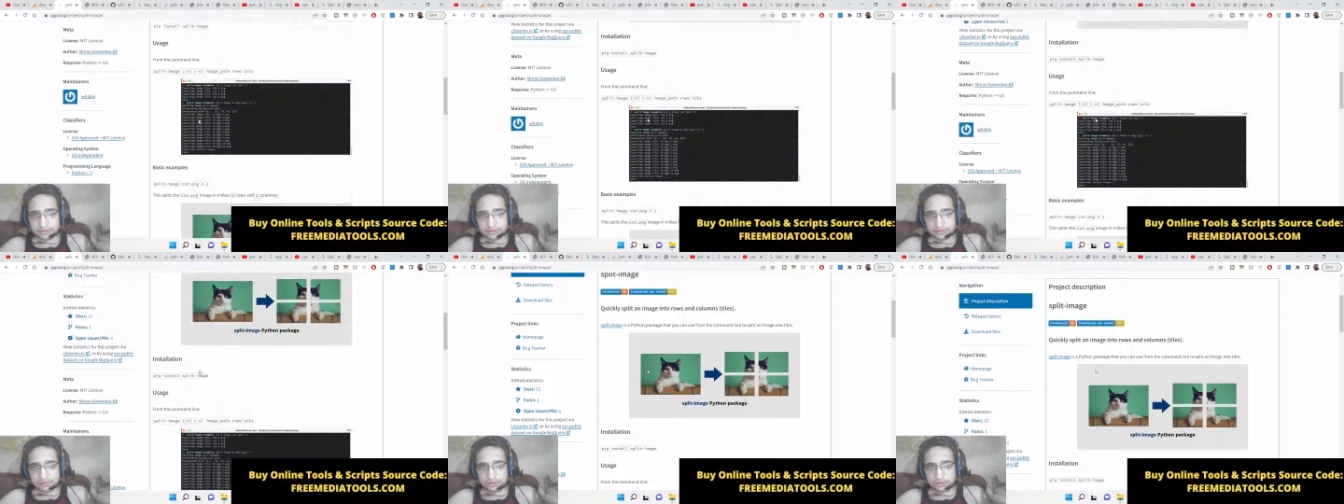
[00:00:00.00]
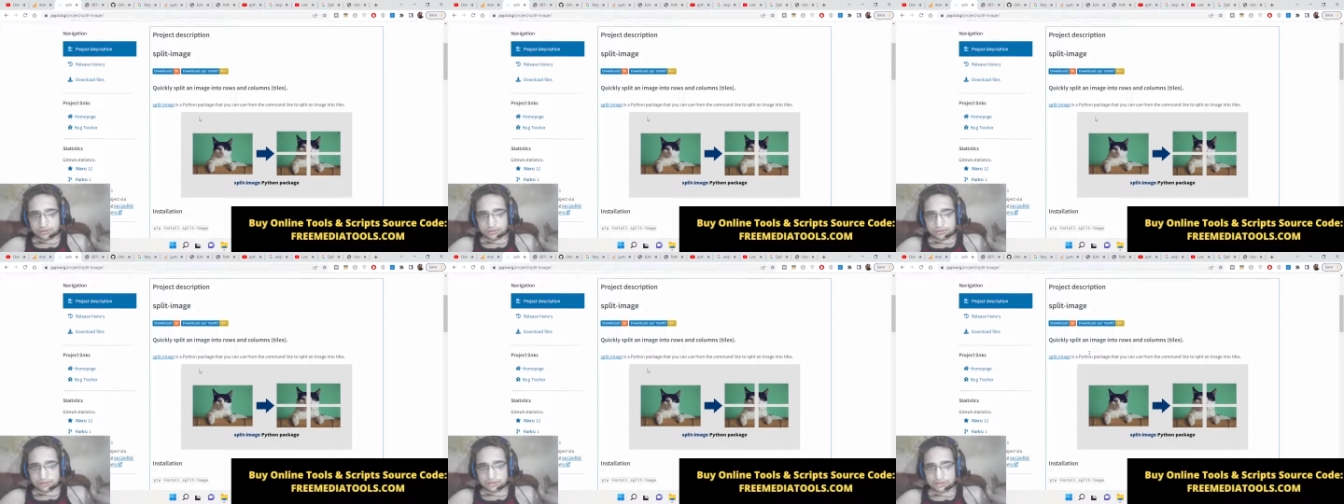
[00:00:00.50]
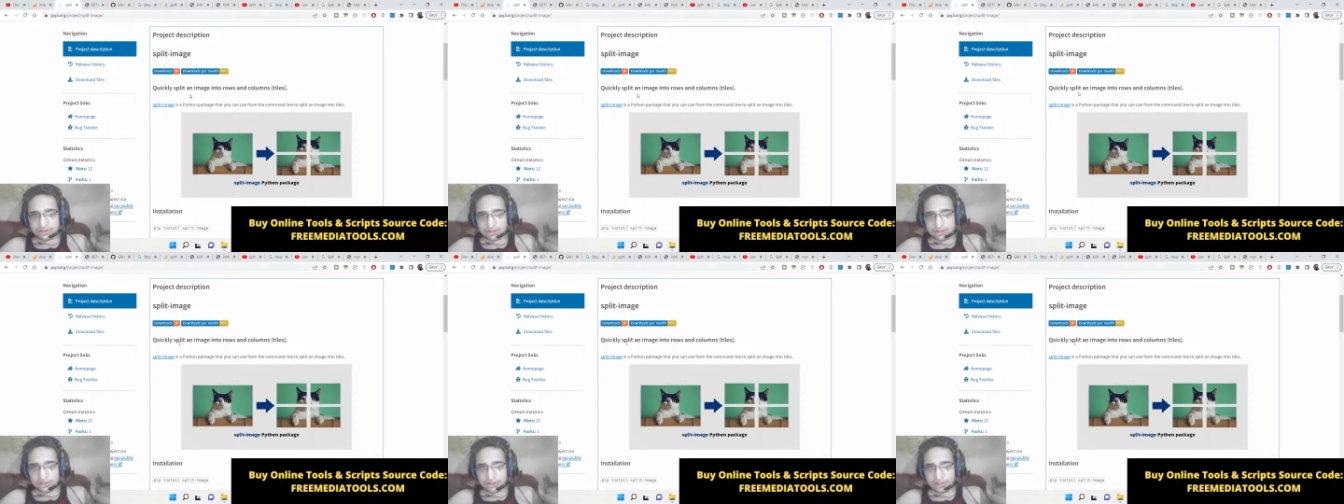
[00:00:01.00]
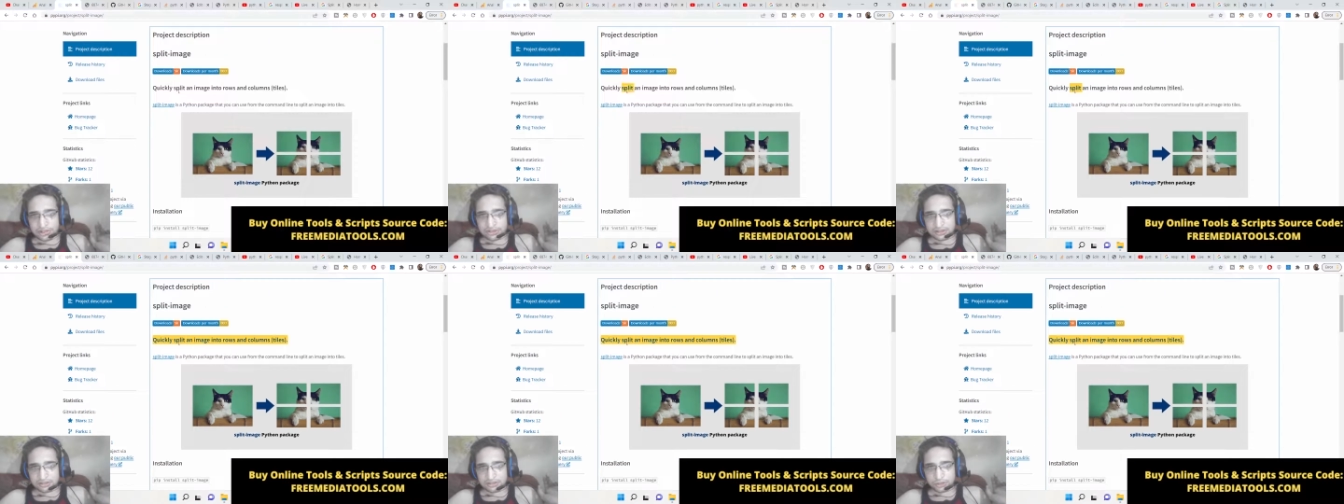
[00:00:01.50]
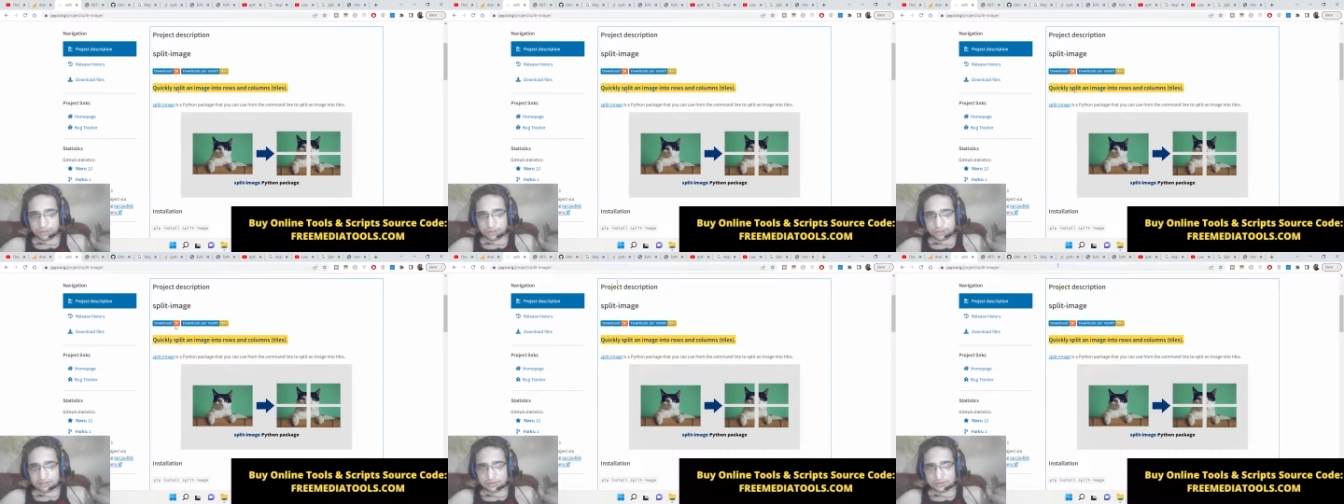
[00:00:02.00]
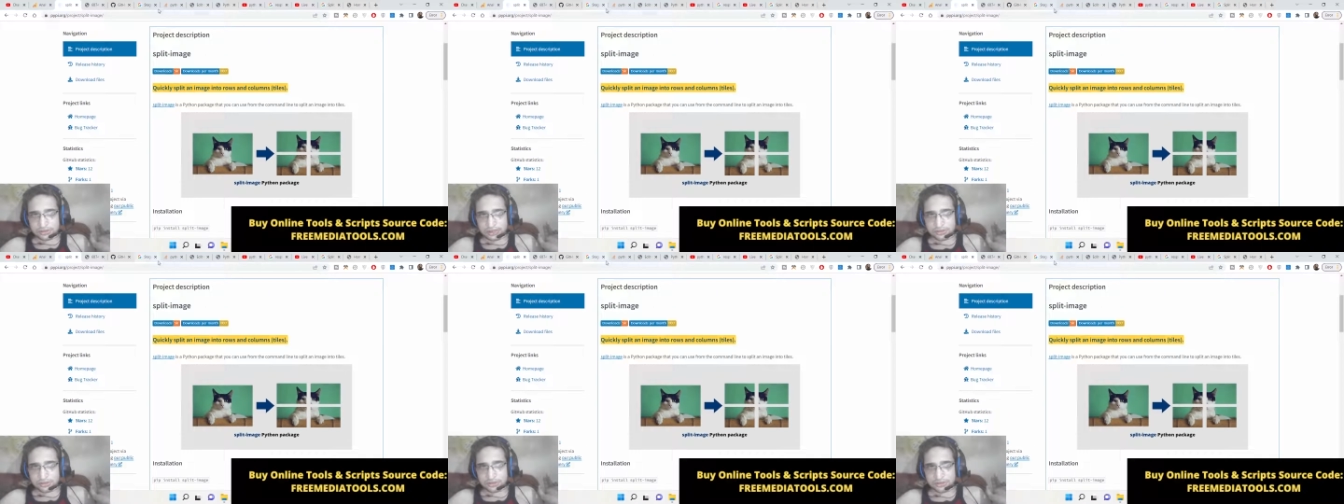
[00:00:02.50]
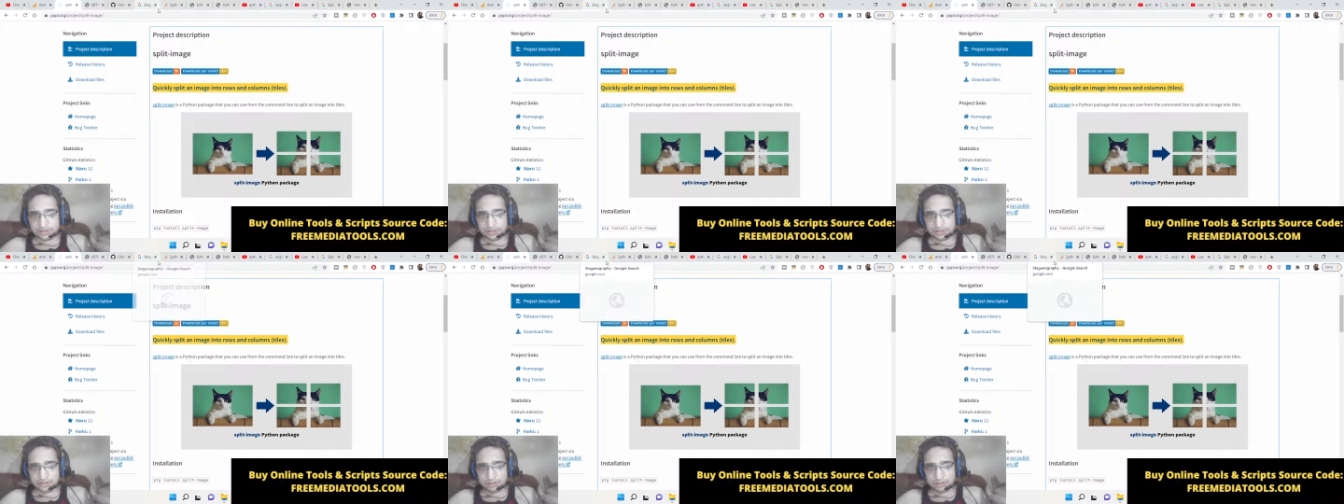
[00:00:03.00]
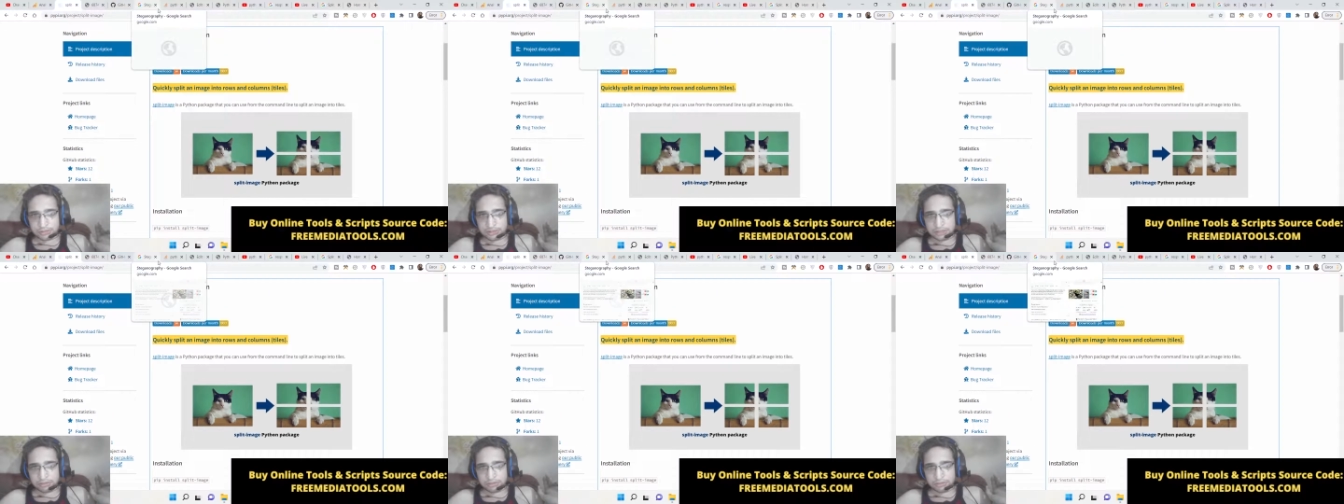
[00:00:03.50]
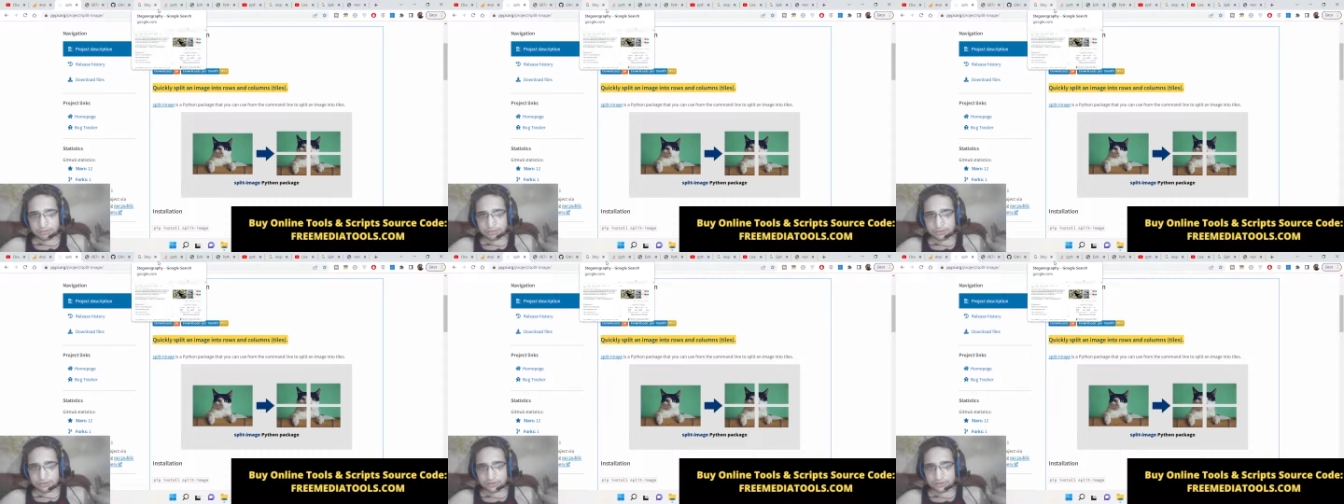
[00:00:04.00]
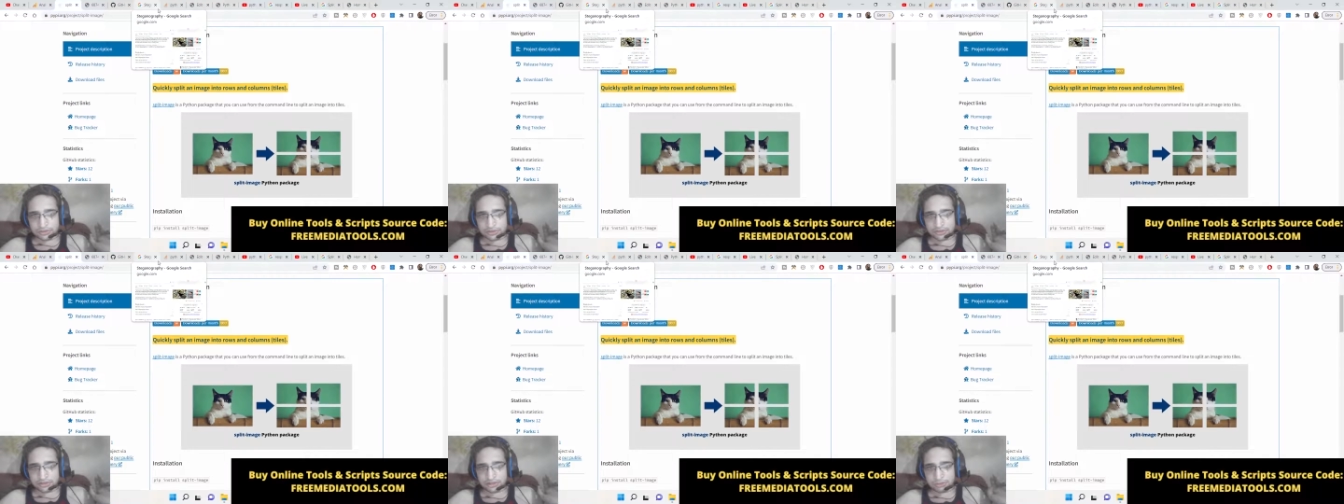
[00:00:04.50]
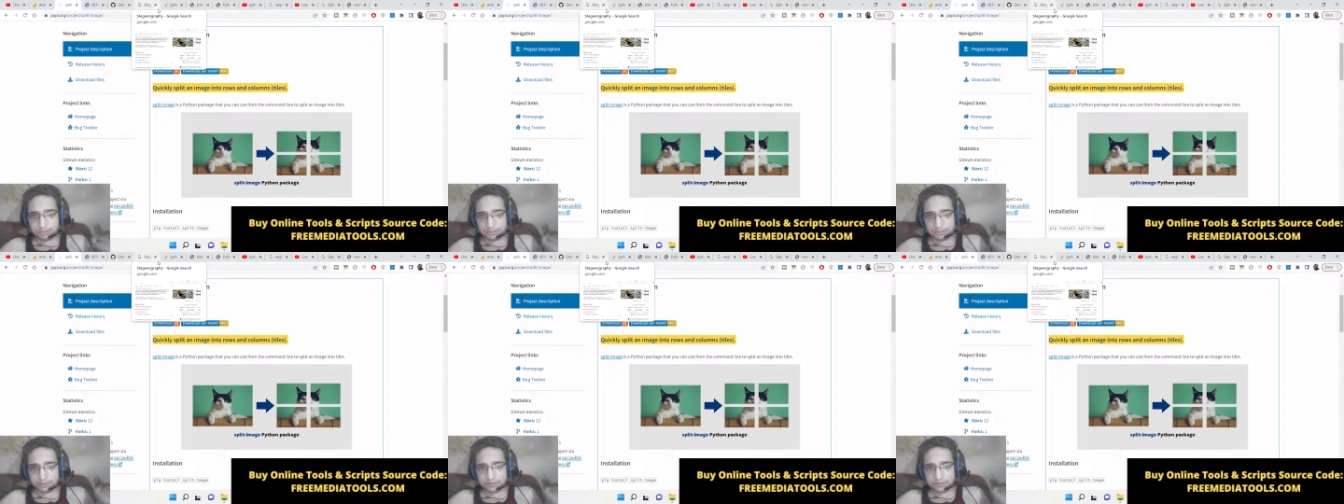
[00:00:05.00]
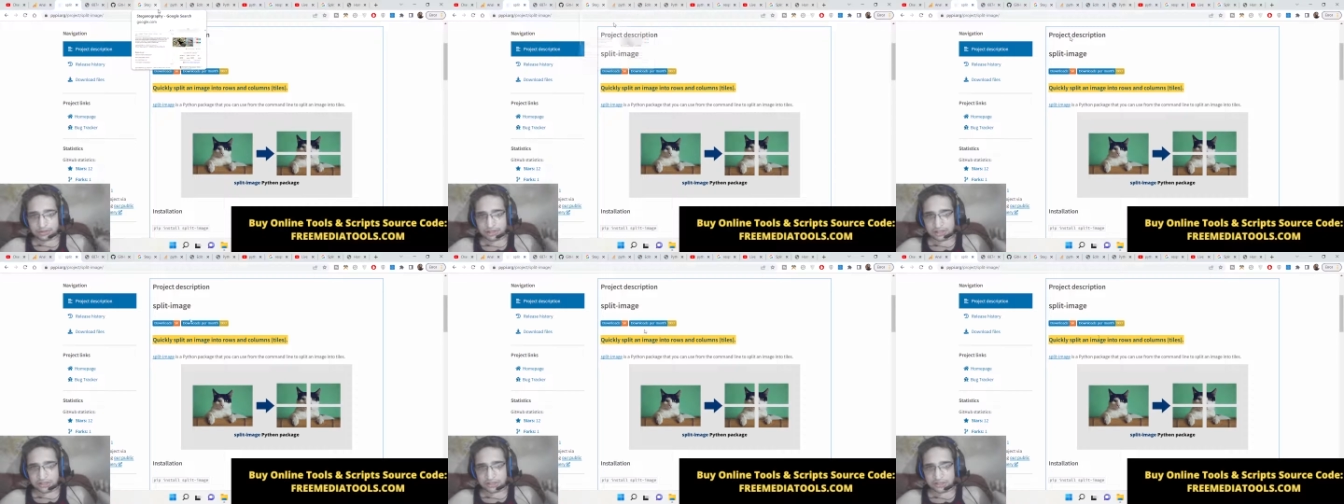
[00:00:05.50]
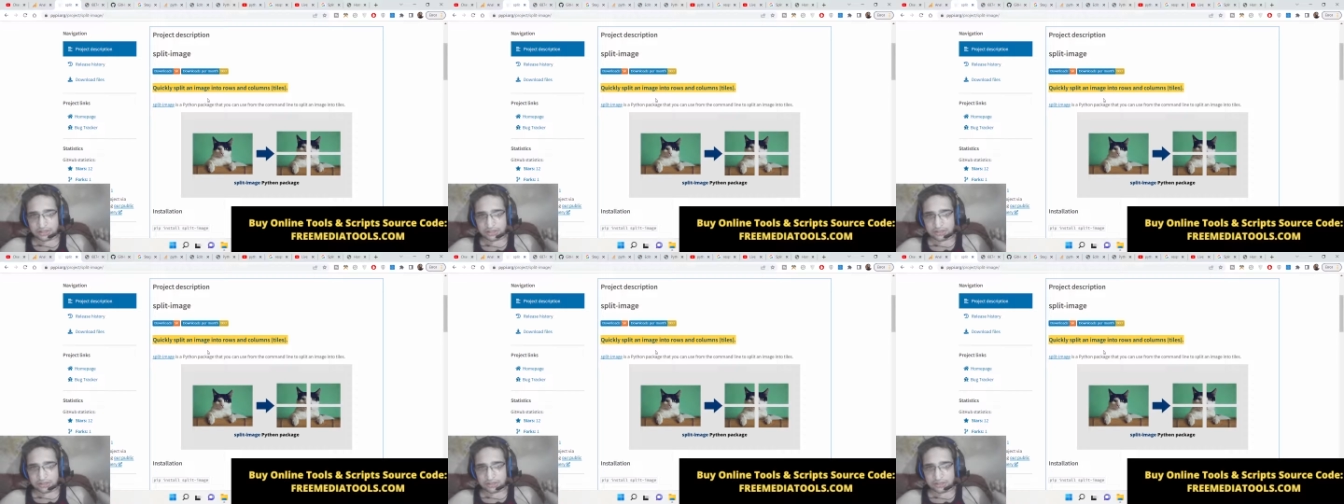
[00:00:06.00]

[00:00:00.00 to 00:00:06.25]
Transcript: So just look at this module. I have written the complete blog post in the description of this live stream.